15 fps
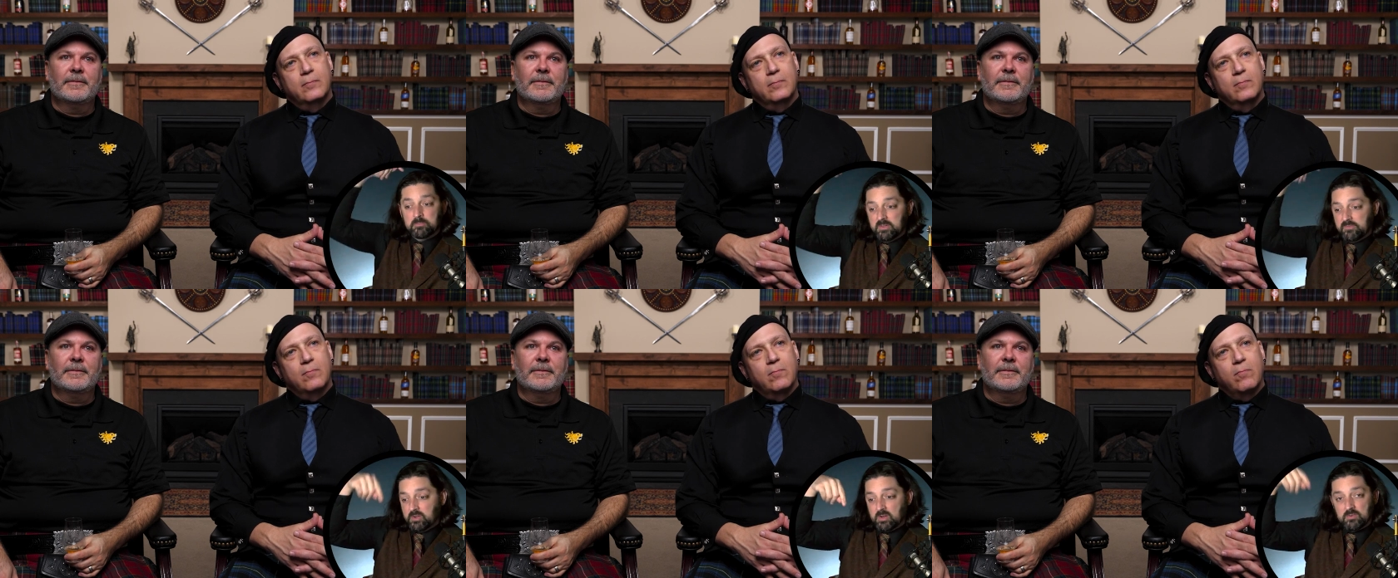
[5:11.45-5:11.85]

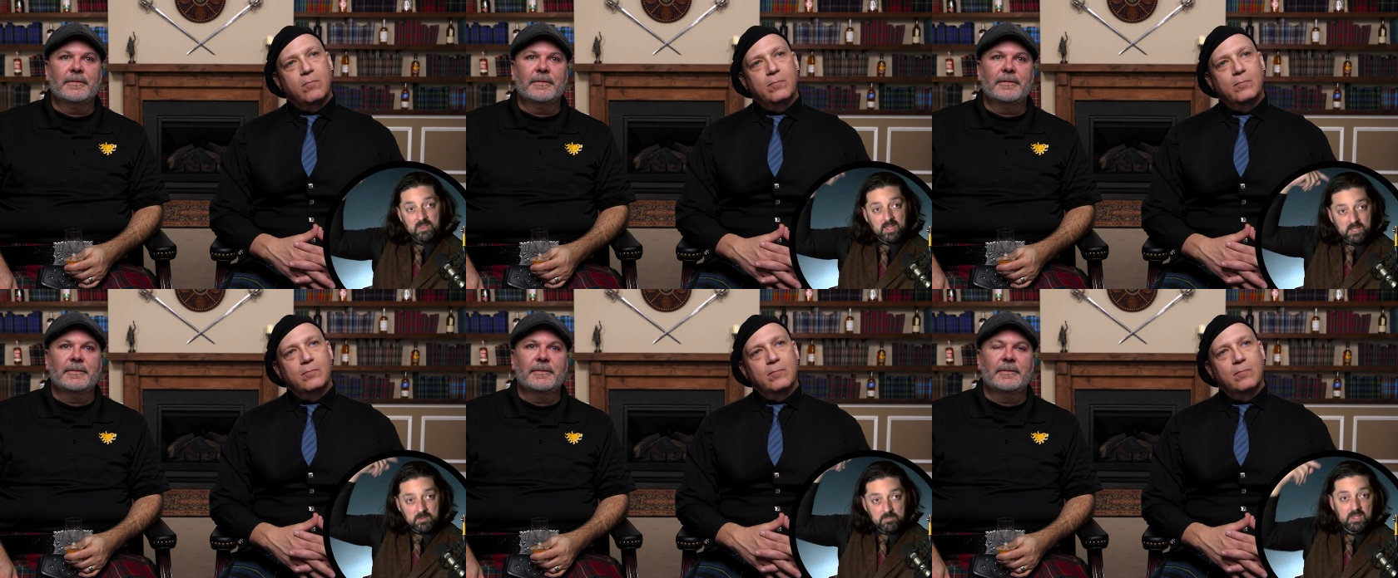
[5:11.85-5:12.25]
Speaker 1: If you're
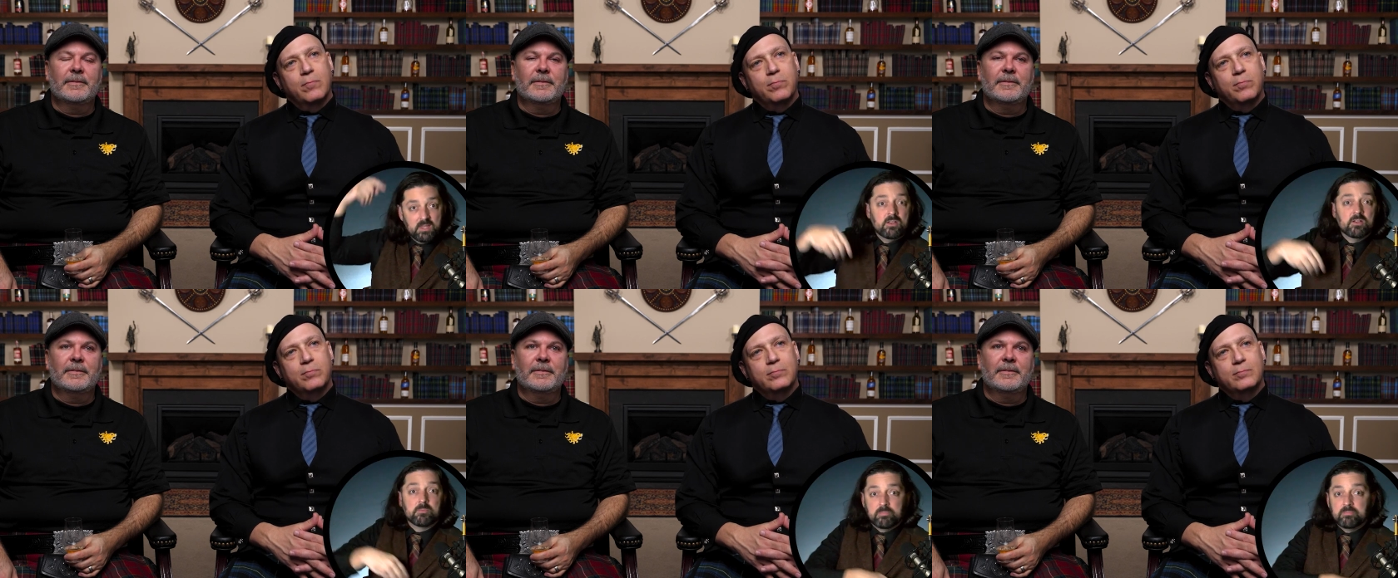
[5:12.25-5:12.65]
like me,
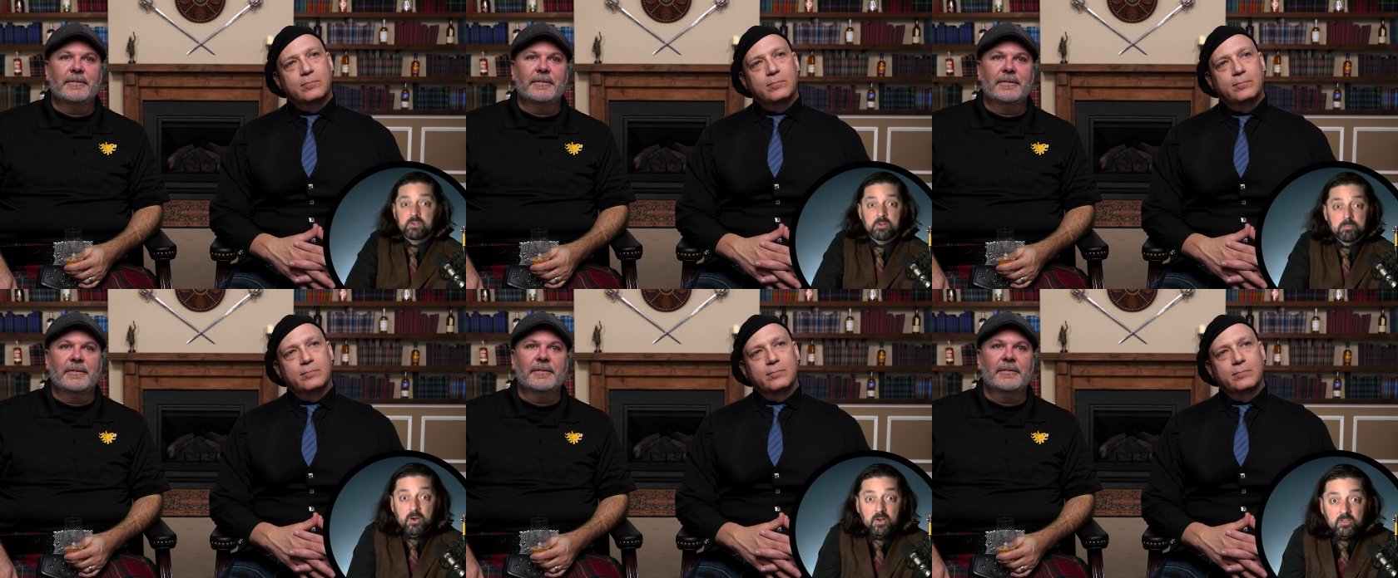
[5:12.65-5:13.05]
you're
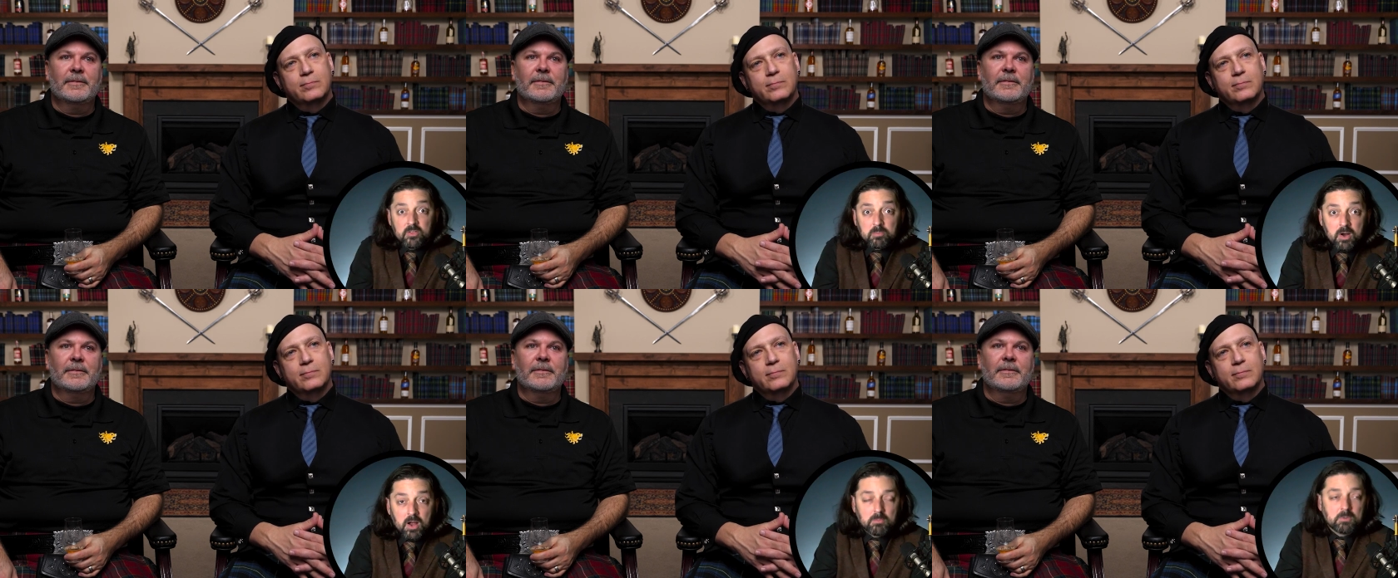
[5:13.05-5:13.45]
you're part of the
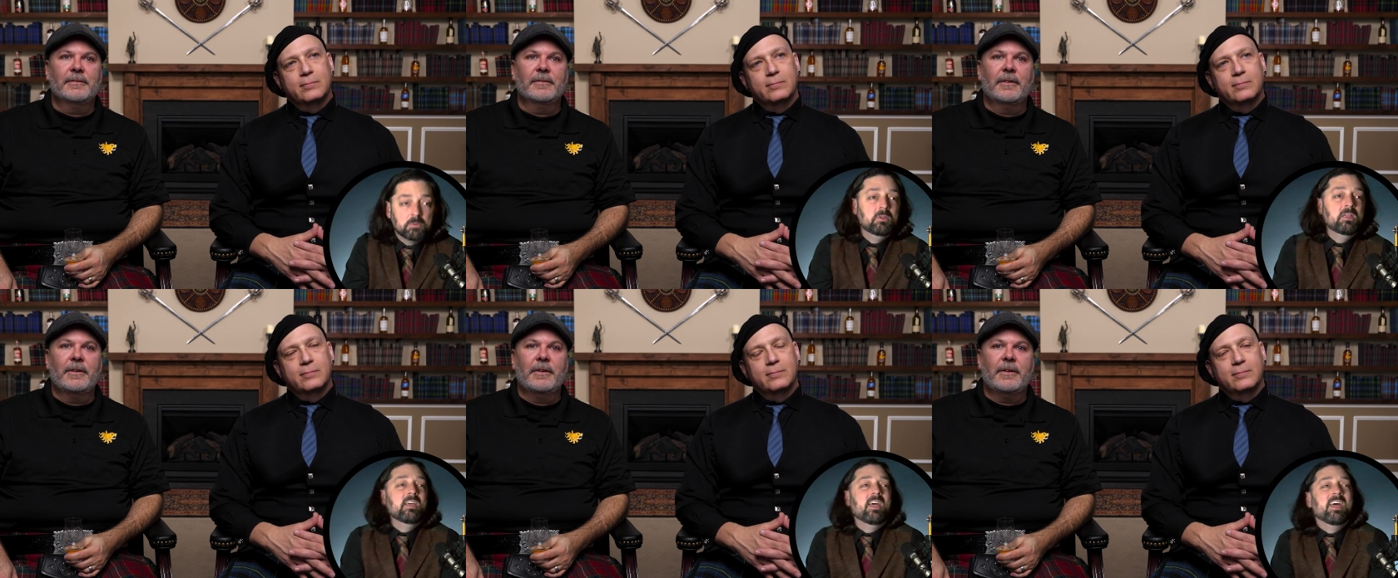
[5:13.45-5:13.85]
problem.
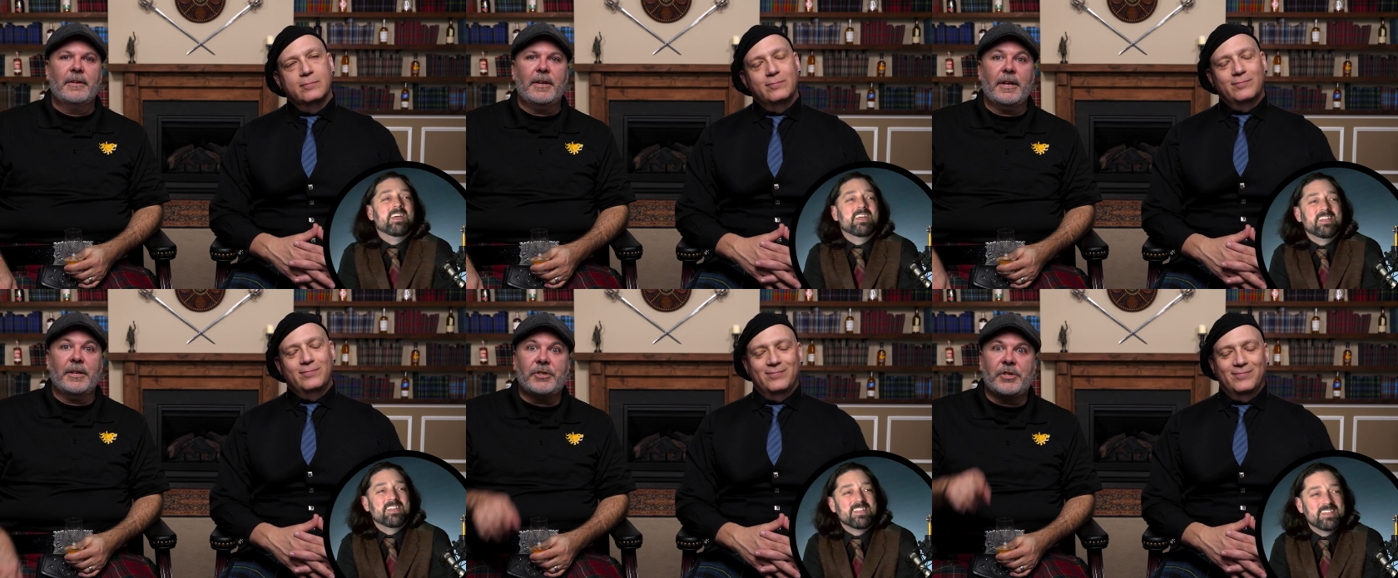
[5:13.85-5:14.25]

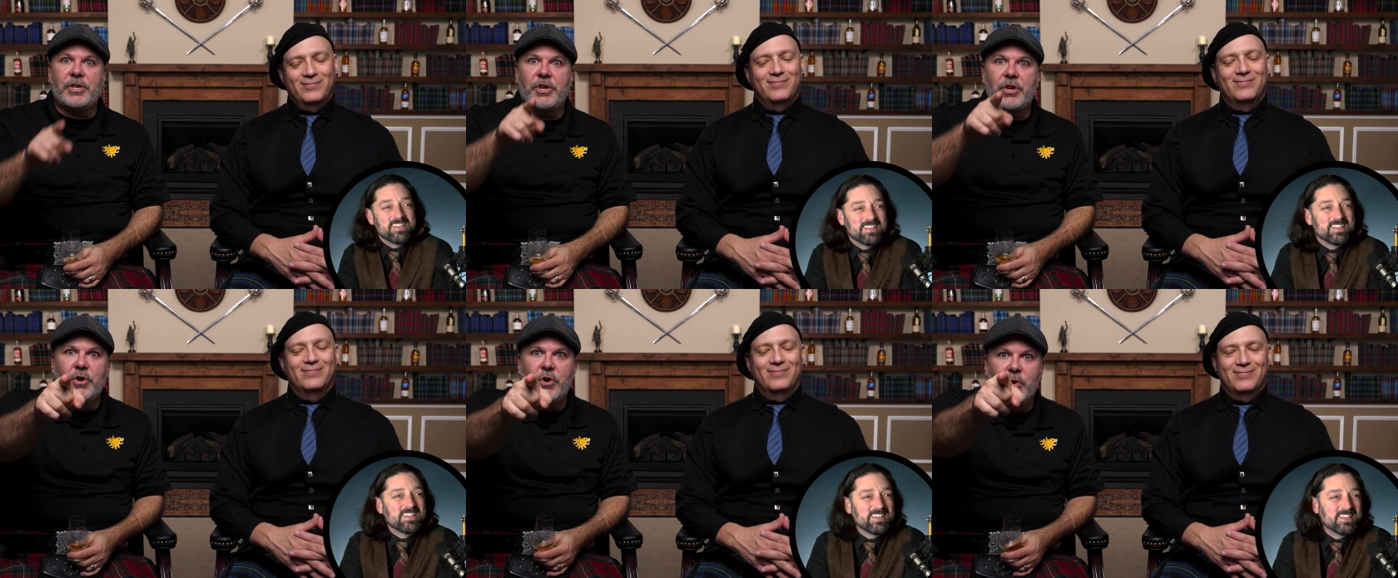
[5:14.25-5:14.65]
it's
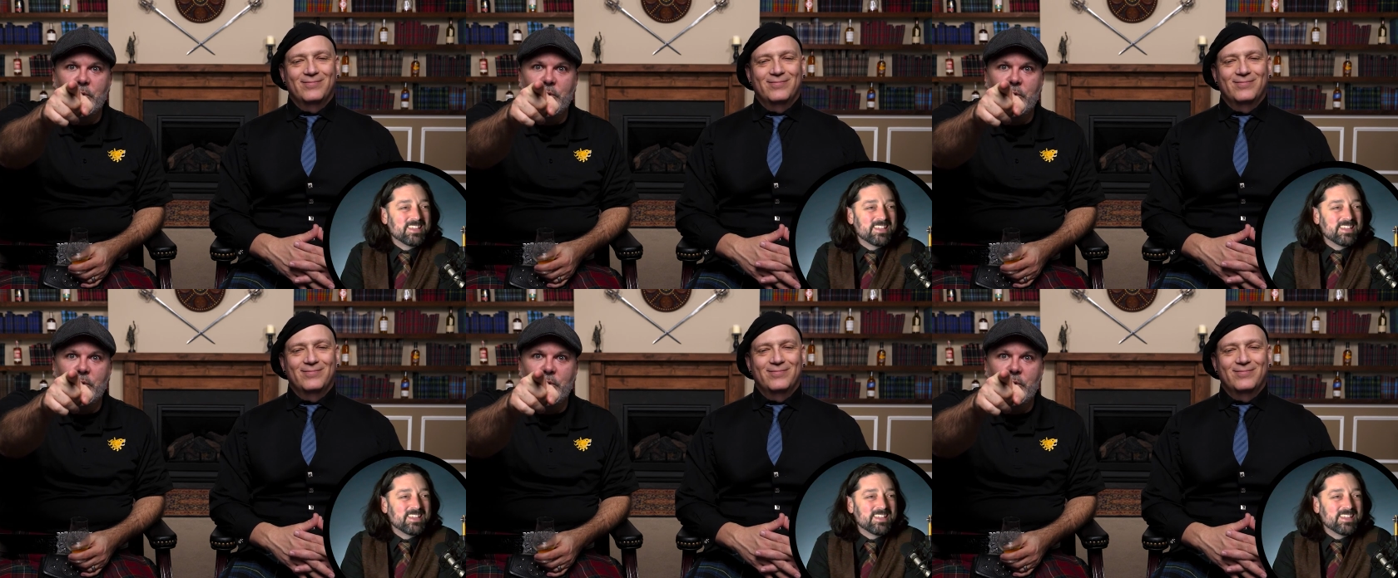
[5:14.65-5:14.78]
you.